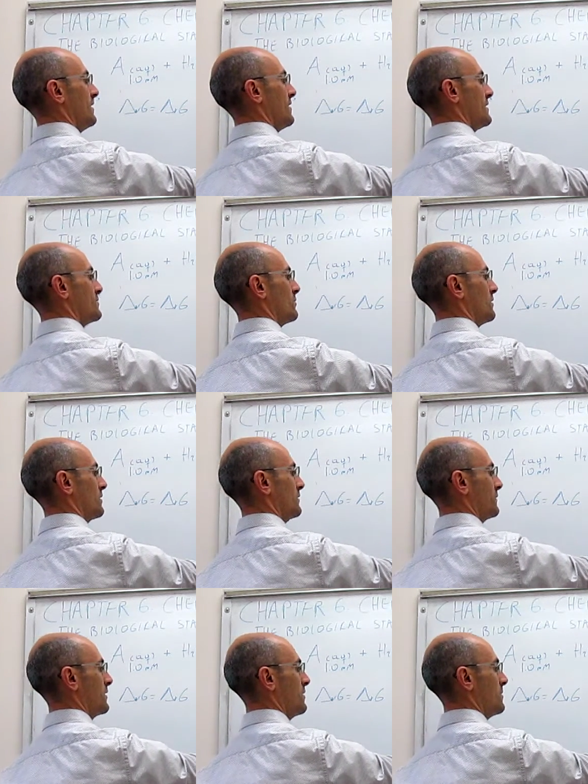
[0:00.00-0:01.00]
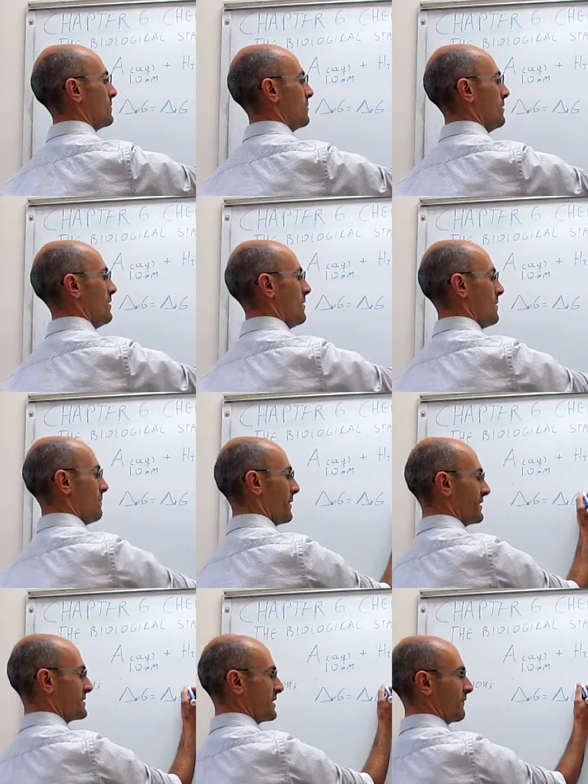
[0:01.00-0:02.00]
natural log of Q. But
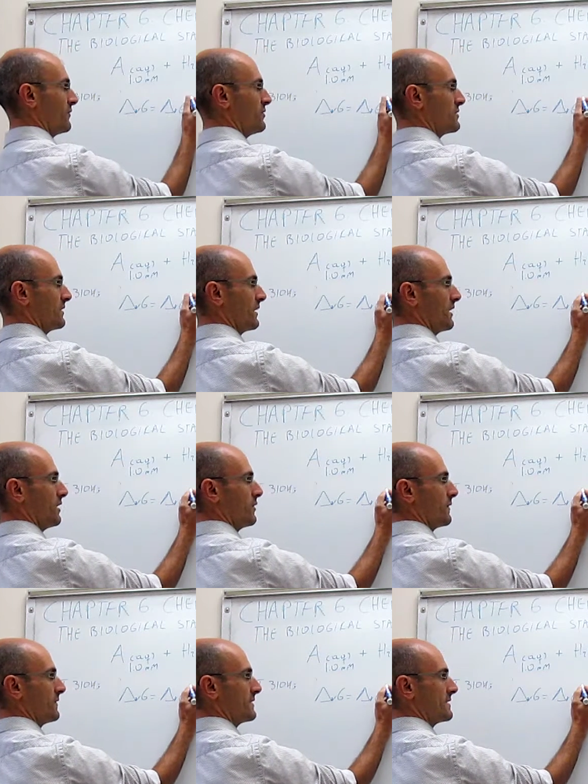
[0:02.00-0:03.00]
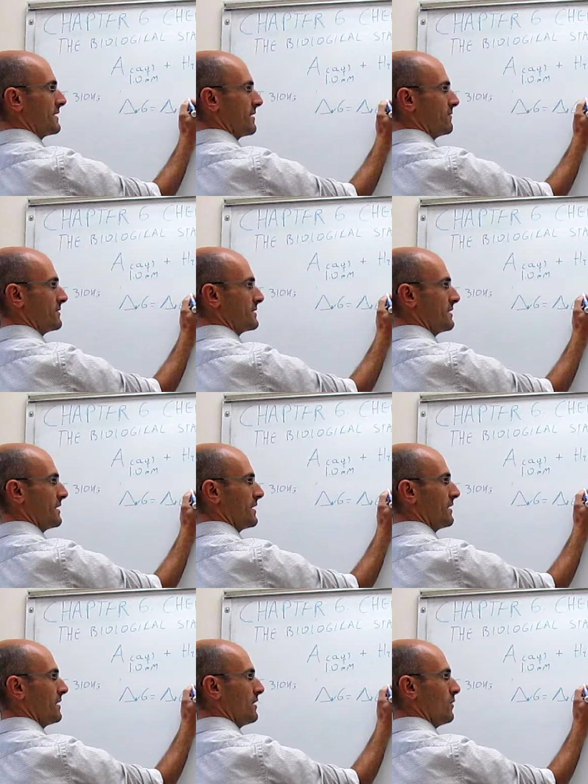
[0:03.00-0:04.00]
instead of using here the standard
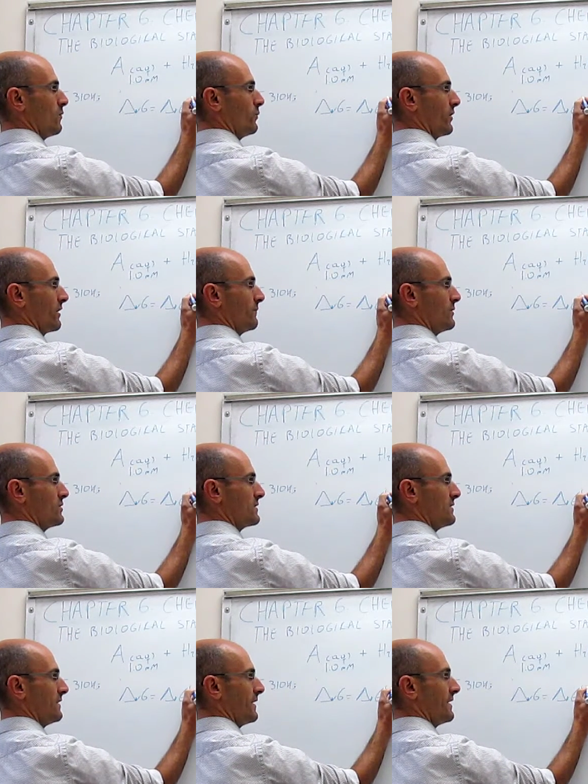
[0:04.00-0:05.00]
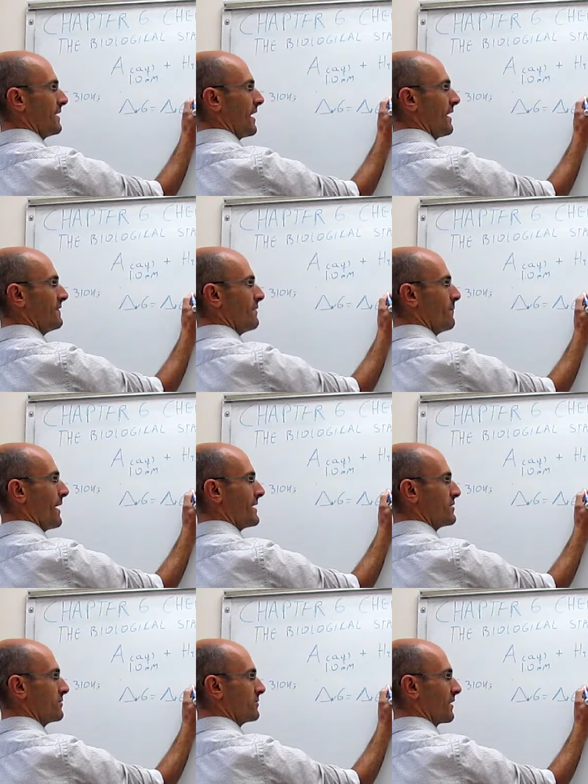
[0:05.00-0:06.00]
state, we're going to be using the data at the
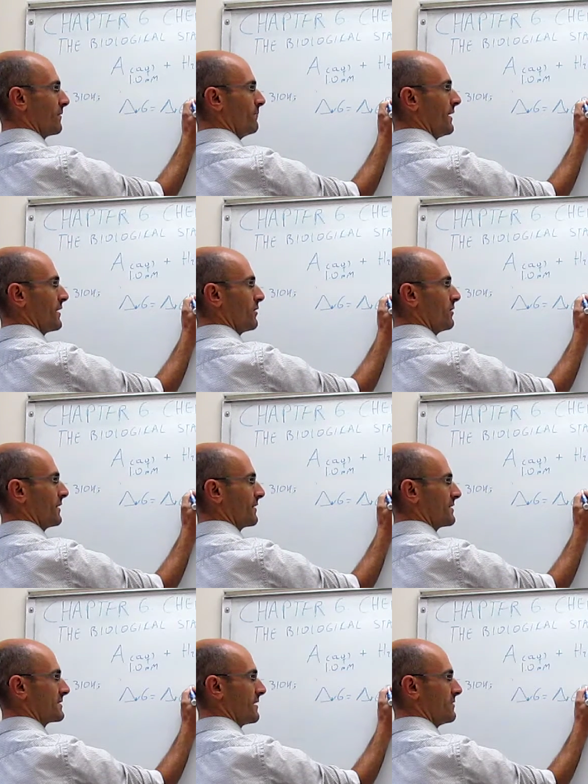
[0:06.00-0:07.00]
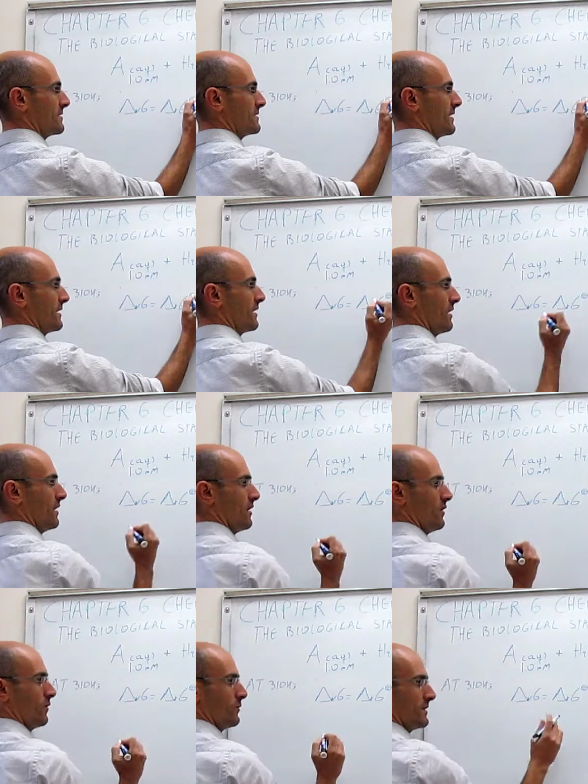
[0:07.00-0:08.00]
biolog biological standard state,
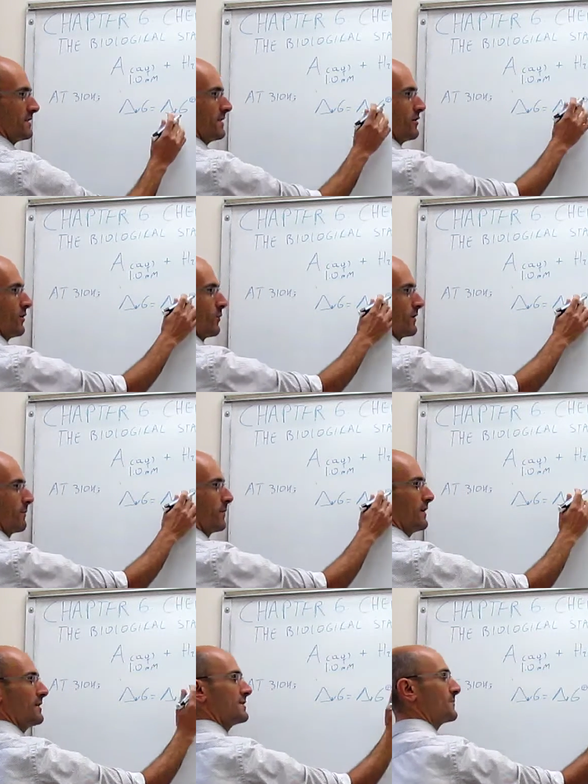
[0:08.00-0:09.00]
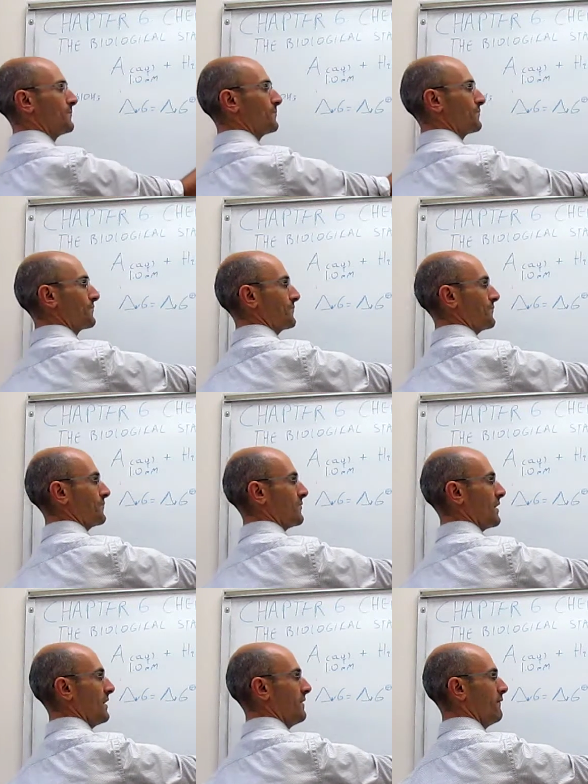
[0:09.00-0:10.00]
which is denoted with a plus.
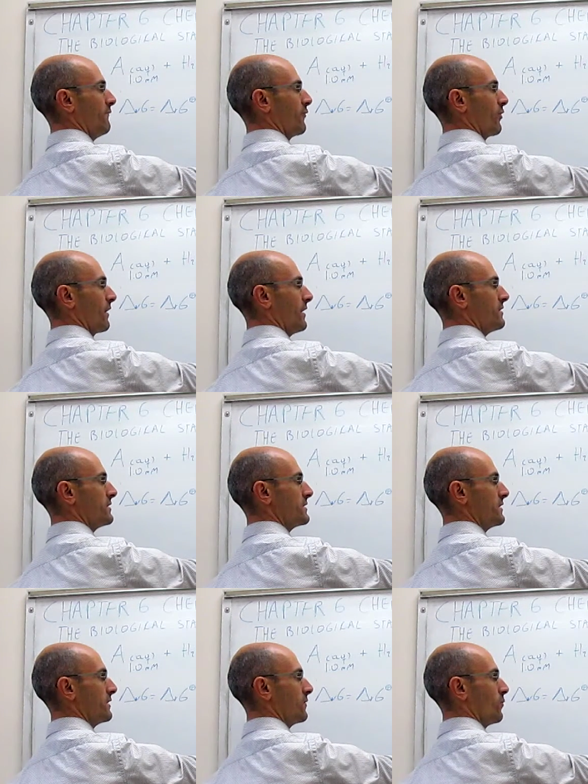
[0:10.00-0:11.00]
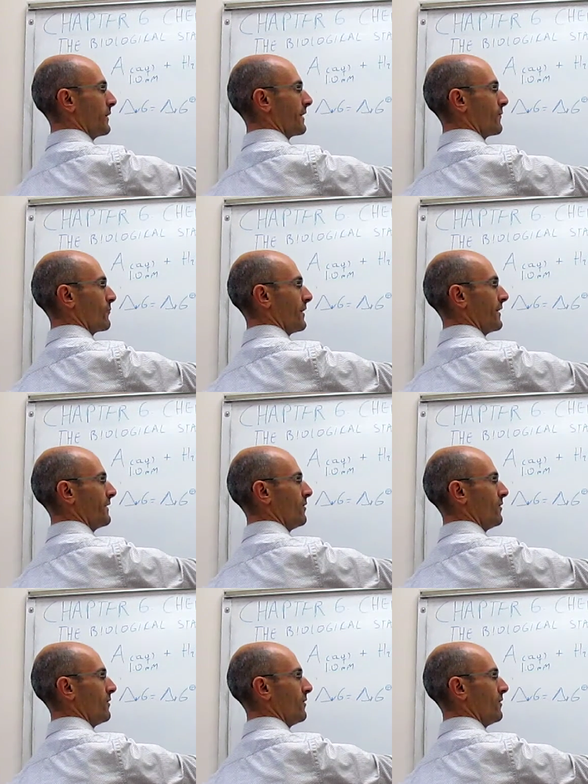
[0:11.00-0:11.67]
And then for clarity, we can write